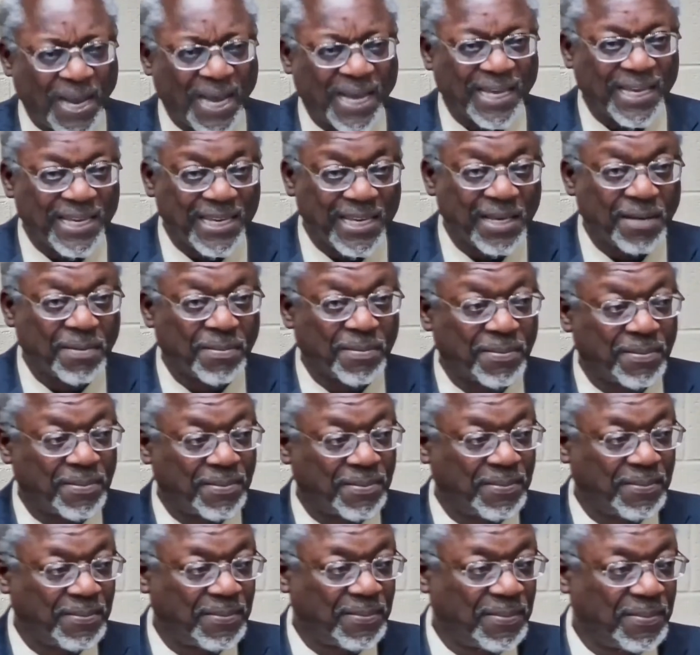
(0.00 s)
him
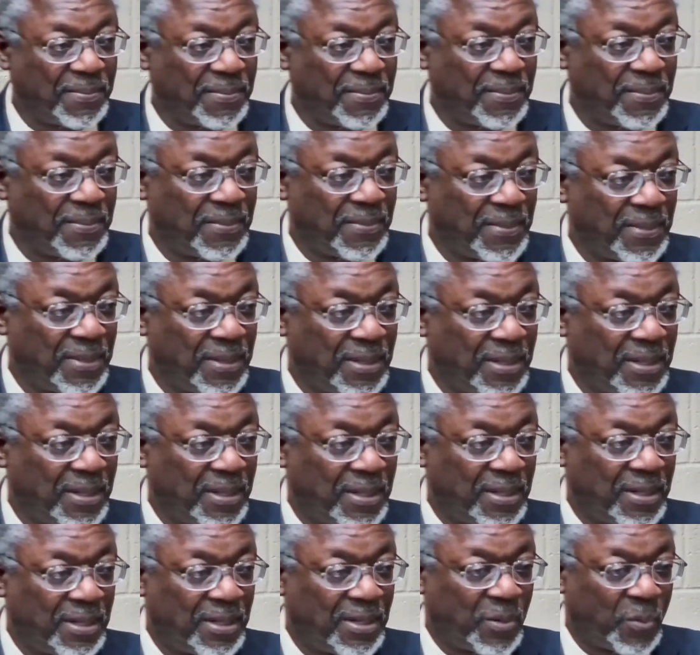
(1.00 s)

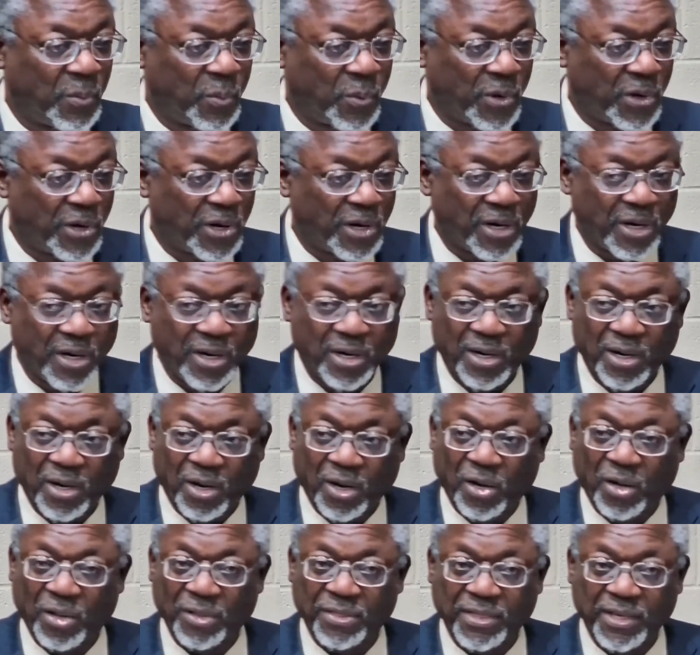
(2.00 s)
were
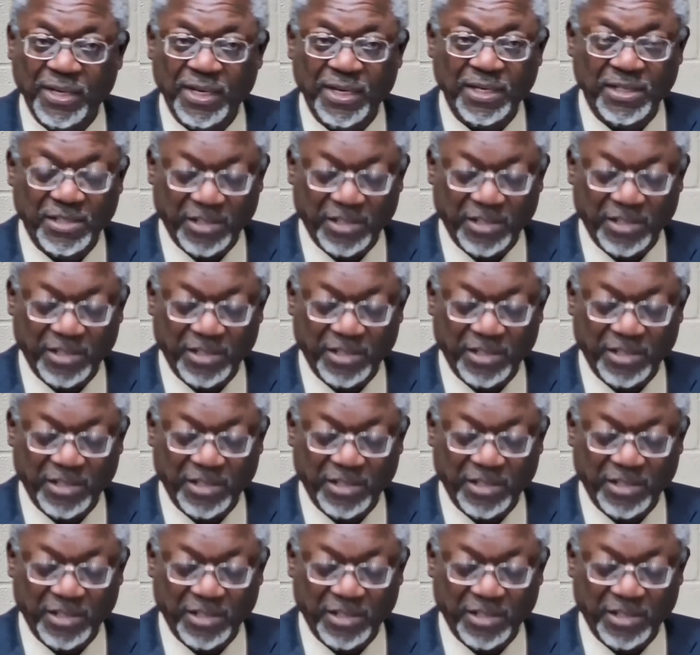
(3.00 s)
all things